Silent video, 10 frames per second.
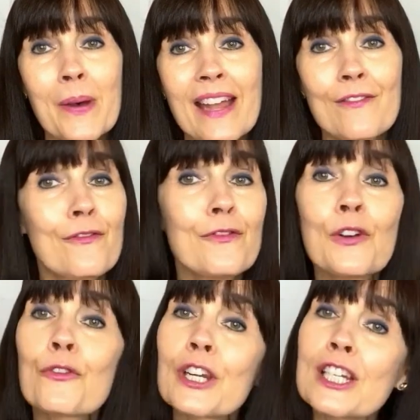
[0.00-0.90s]
but
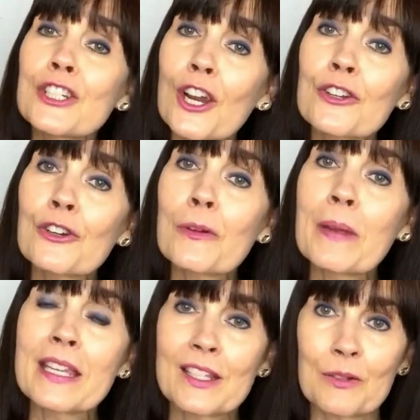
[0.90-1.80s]
feel free to share your
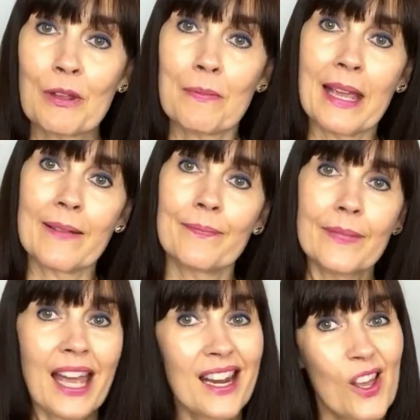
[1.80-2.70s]
opinions with me,
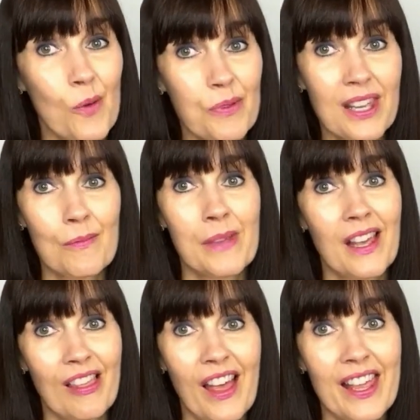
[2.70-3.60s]
and I hope you give me
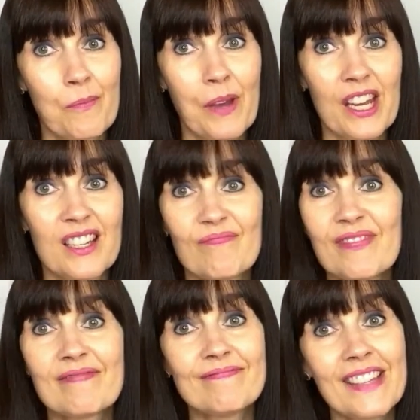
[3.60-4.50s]
a like button
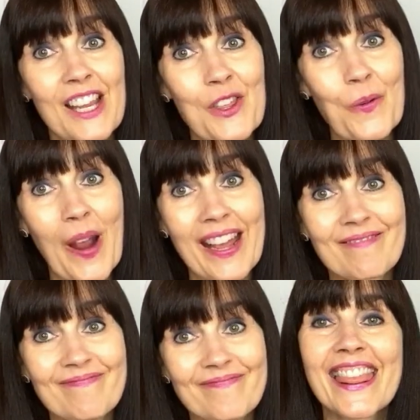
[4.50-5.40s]
either
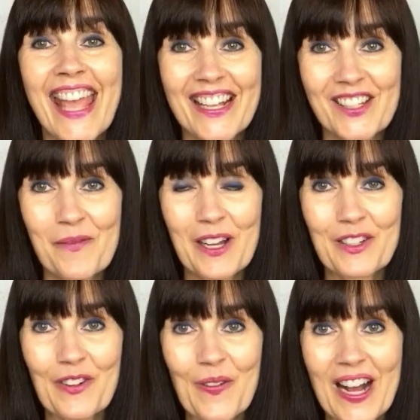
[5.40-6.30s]
way. Thanks so
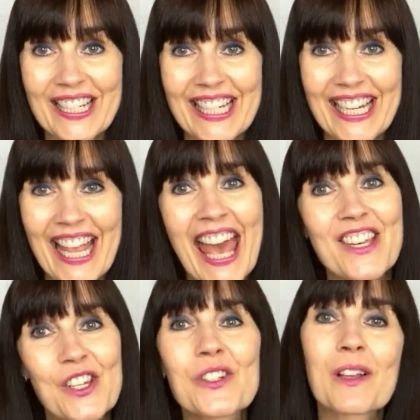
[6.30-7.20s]
much for watching,
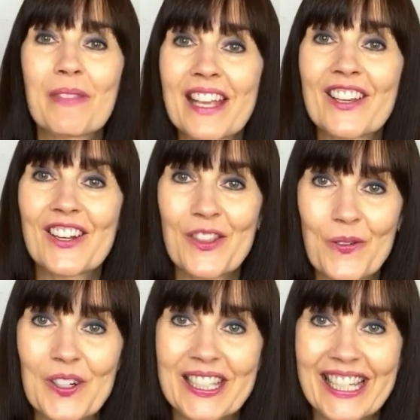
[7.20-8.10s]
and do something good in
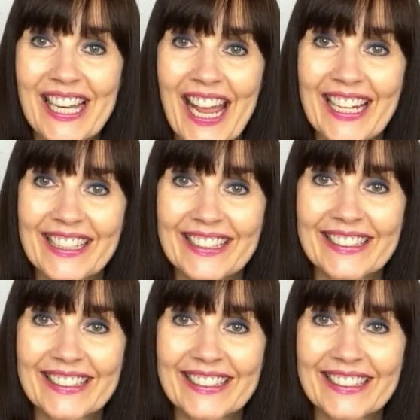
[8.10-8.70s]
the world today.